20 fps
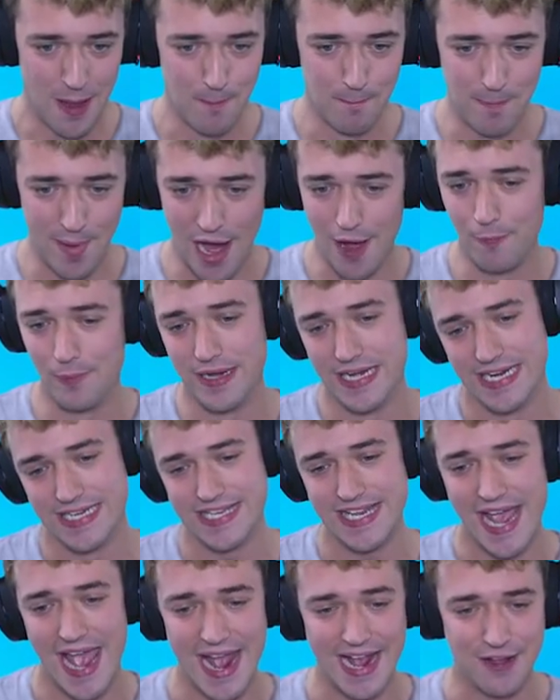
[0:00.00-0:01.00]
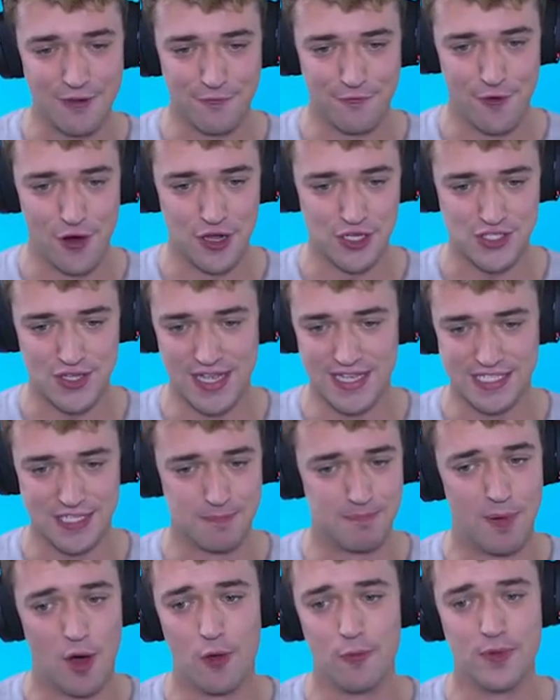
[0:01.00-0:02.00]
But we need the anchor first, or else the
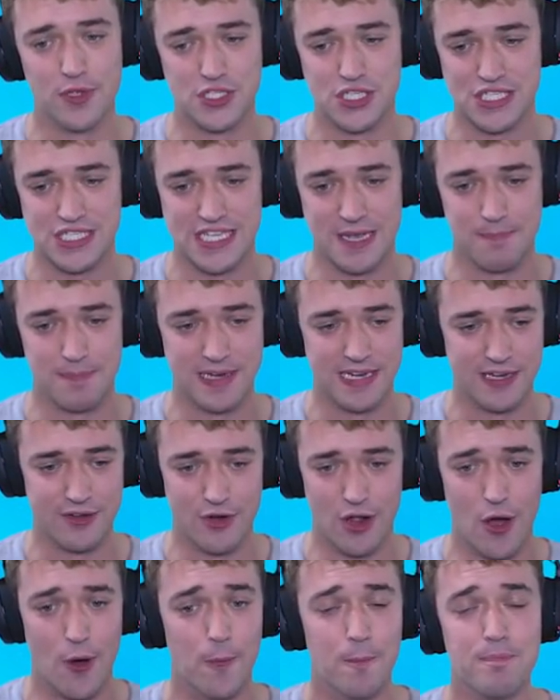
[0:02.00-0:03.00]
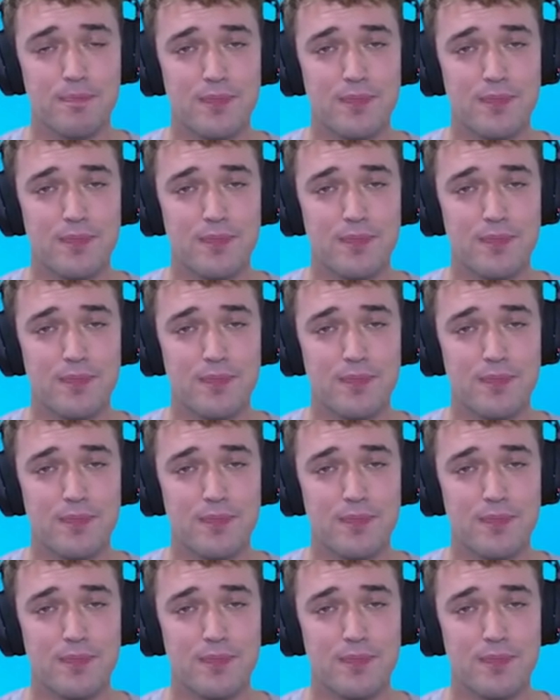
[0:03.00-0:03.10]
boat will just simply, you know,